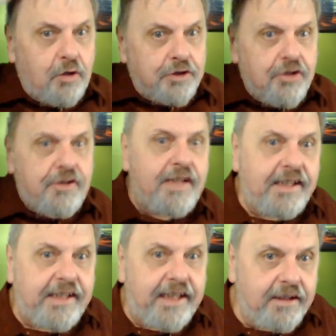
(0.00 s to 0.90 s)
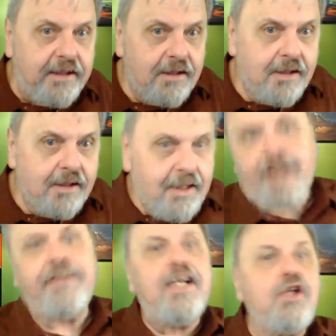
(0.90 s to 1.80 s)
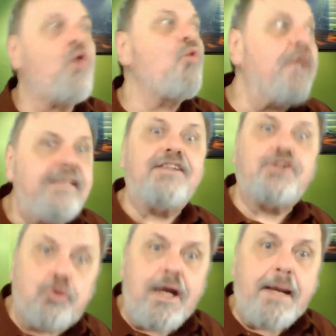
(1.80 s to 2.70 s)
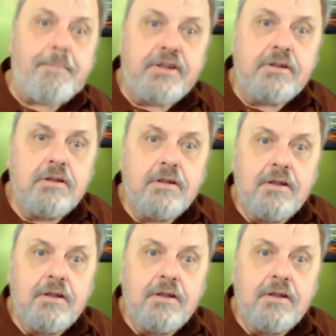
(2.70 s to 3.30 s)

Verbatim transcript: what you're thinking, and they go read the script.